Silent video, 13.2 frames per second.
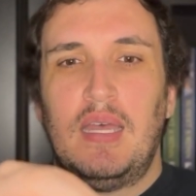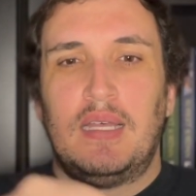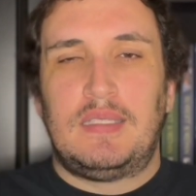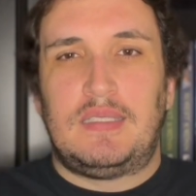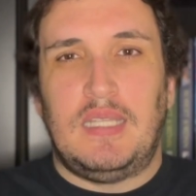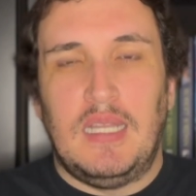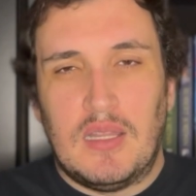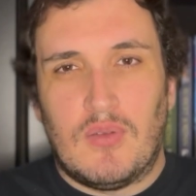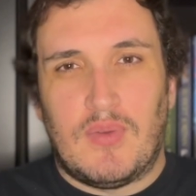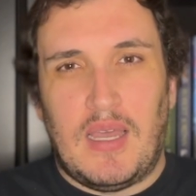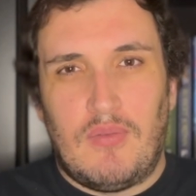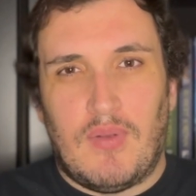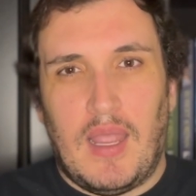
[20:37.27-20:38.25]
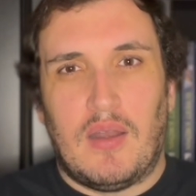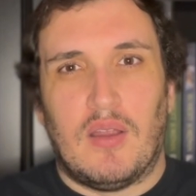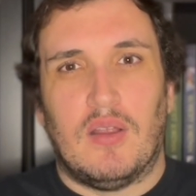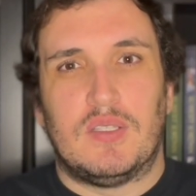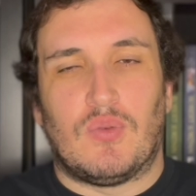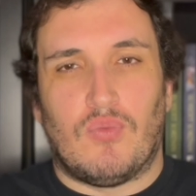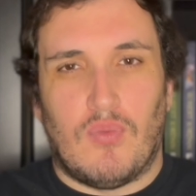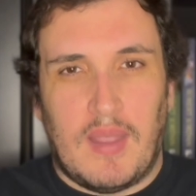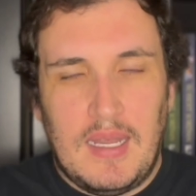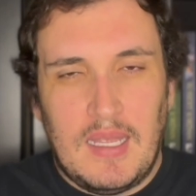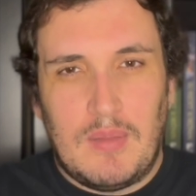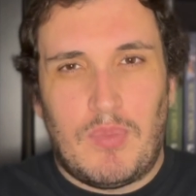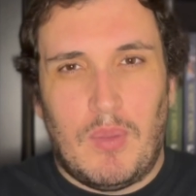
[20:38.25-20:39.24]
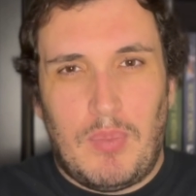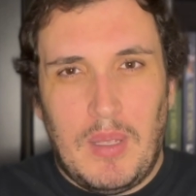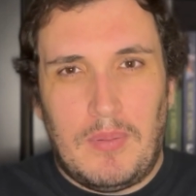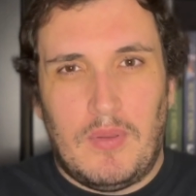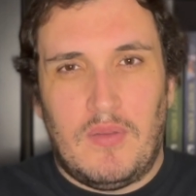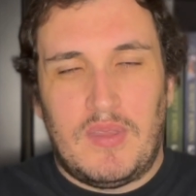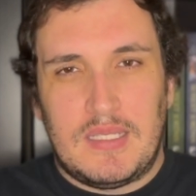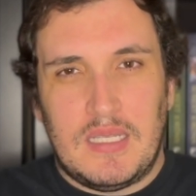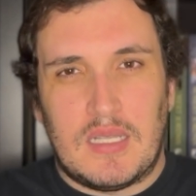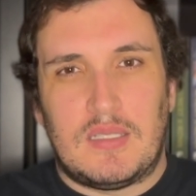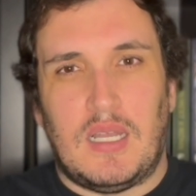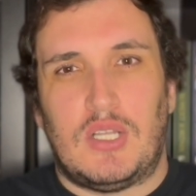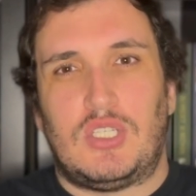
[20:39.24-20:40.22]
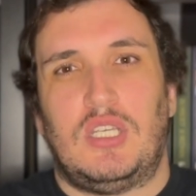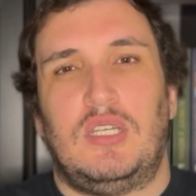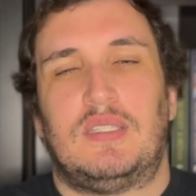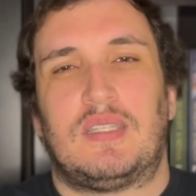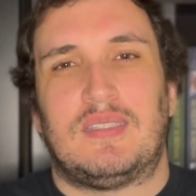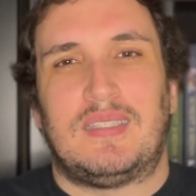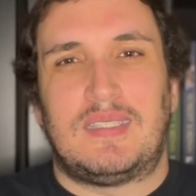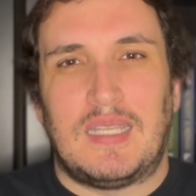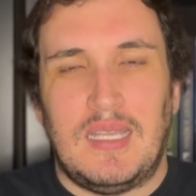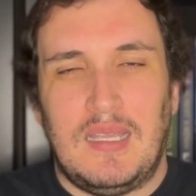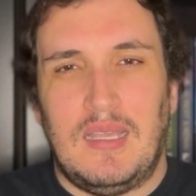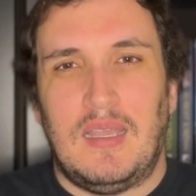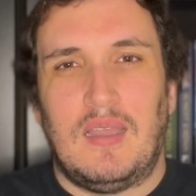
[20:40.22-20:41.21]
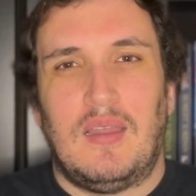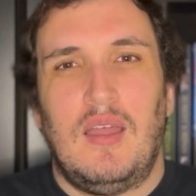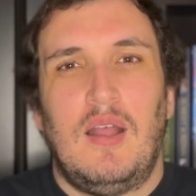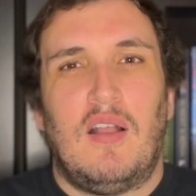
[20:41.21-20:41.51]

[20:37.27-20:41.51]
seeing the Red Raiders raiding the people of the Six Duchies, seeing